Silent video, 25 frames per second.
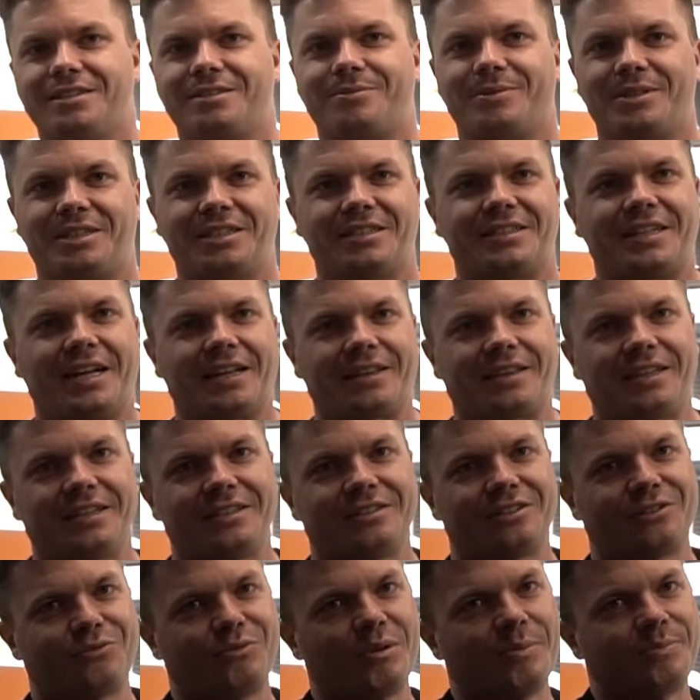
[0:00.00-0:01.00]
Just because that
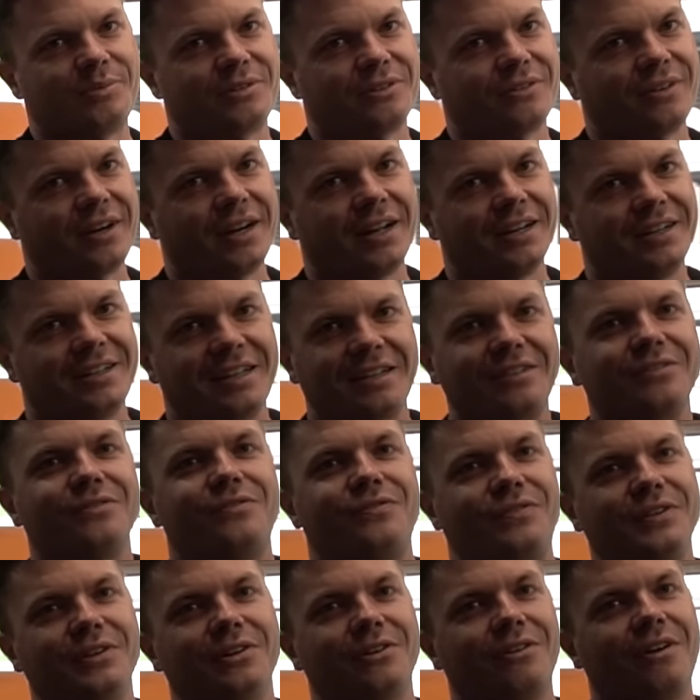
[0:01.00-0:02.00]
thing just whips around. It doesn't
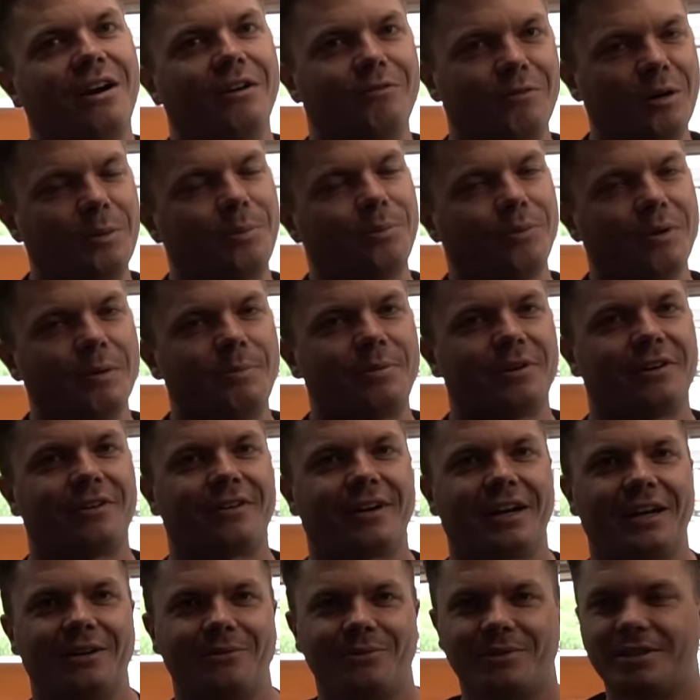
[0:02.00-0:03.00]
feel right whipping
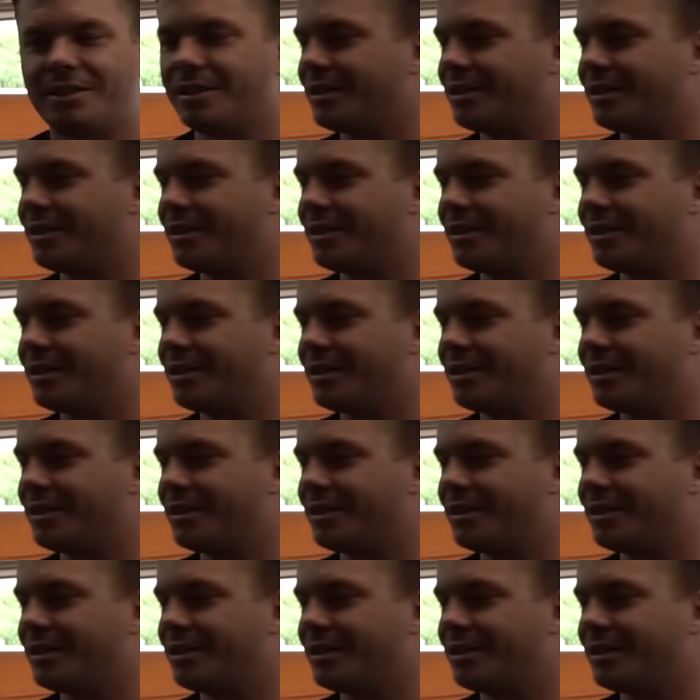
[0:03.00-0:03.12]
around with